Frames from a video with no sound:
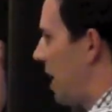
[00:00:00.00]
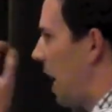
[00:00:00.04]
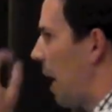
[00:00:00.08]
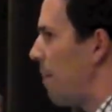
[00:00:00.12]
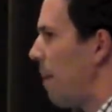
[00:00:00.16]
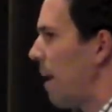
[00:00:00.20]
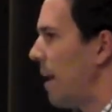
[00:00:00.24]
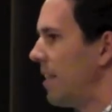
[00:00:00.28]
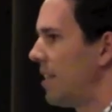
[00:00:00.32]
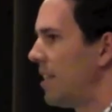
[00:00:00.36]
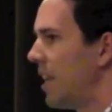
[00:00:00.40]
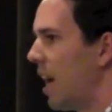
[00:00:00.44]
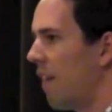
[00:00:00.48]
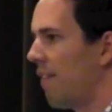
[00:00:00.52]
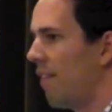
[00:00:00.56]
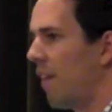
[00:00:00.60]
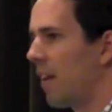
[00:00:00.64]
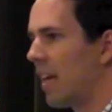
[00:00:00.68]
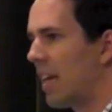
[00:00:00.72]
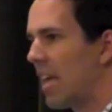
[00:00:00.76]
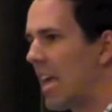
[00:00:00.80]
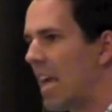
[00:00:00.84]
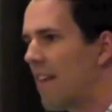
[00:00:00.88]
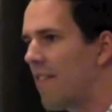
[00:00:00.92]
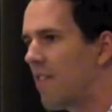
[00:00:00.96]
tell myself,
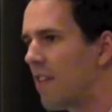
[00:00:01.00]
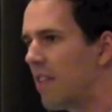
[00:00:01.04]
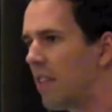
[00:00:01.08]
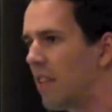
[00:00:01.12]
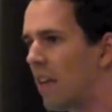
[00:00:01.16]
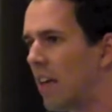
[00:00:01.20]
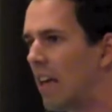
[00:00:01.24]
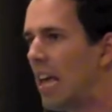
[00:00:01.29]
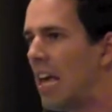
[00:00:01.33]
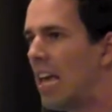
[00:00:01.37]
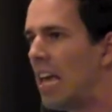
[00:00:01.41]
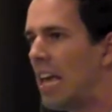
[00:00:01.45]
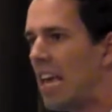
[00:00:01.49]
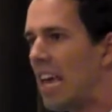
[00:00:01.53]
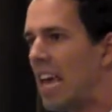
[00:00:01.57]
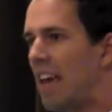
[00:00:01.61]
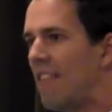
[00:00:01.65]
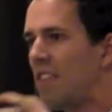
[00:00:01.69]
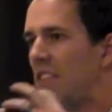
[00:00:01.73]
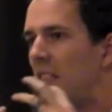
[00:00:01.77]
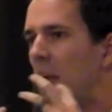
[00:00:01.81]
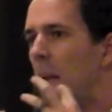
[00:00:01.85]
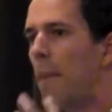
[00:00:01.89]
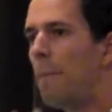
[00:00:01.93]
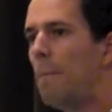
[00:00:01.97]
like, even
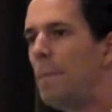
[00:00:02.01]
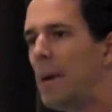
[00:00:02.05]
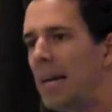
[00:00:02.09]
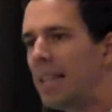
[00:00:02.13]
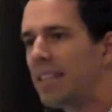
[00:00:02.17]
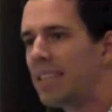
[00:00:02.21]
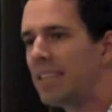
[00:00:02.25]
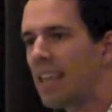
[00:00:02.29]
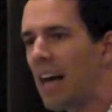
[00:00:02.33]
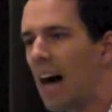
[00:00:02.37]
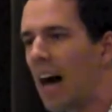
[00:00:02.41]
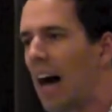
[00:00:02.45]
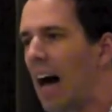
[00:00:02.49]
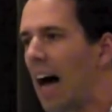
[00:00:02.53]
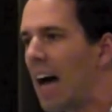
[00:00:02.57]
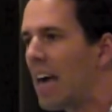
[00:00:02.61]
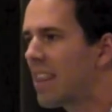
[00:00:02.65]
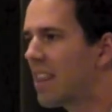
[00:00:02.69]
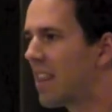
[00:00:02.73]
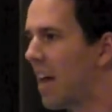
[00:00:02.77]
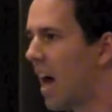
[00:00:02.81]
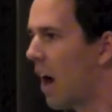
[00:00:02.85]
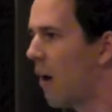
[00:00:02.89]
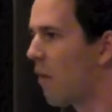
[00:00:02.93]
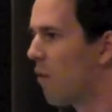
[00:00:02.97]
the bits that I
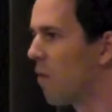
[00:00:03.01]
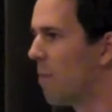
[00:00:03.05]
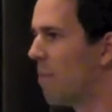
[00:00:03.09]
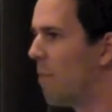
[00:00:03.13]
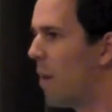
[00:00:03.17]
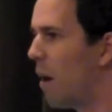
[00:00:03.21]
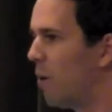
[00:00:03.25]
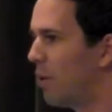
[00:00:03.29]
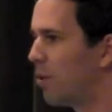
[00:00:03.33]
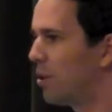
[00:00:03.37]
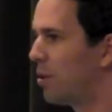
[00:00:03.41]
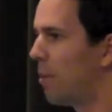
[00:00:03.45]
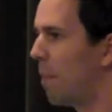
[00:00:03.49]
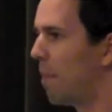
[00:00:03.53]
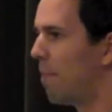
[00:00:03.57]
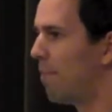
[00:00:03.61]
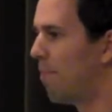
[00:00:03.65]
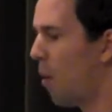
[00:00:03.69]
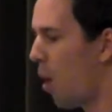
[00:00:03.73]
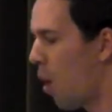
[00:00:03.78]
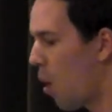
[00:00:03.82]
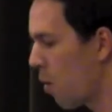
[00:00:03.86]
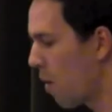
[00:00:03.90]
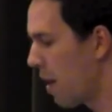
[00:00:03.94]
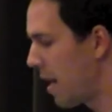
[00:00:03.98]
thought were most
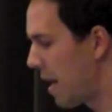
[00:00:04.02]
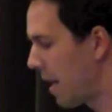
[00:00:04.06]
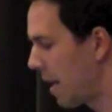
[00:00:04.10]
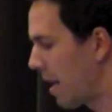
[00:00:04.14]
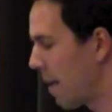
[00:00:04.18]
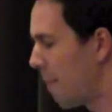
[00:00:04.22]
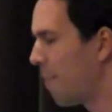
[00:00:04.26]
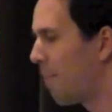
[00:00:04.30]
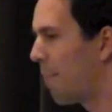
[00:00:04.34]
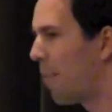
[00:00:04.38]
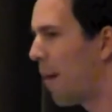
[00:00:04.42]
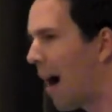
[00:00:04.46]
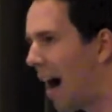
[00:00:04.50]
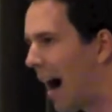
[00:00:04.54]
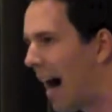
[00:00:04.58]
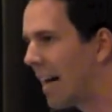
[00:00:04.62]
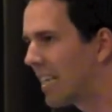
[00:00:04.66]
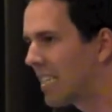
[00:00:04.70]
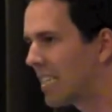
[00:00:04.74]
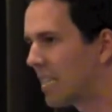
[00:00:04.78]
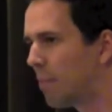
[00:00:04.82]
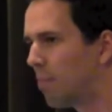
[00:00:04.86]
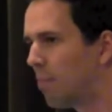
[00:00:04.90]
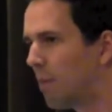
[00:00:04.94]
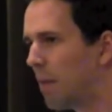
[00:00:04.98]
boring can
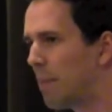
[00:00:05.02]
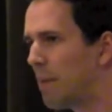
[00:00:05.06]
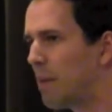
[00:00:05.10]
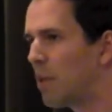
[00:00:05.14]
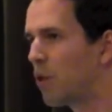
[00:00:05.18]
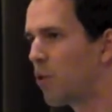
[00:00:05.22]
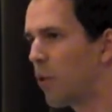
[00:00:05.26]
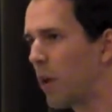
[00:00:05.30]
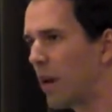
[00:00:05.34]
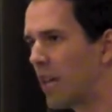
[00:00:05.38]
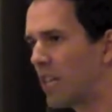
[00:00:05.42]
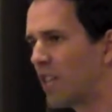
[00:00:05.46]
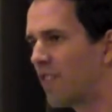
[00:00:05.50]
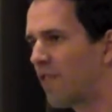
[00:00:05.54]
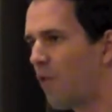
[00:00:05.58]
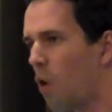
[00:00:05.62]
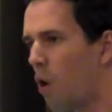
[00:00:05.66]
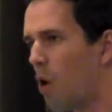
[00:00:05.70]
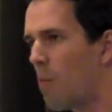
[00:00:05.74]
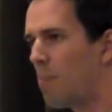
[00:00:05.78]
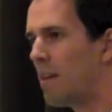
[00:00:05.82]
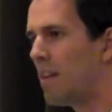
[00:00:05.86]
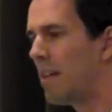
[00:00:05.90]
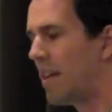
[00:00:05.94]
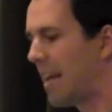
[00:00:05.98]
possibly be
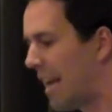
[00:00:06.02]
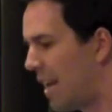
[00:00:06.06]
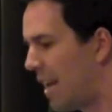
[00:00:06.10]
transformed into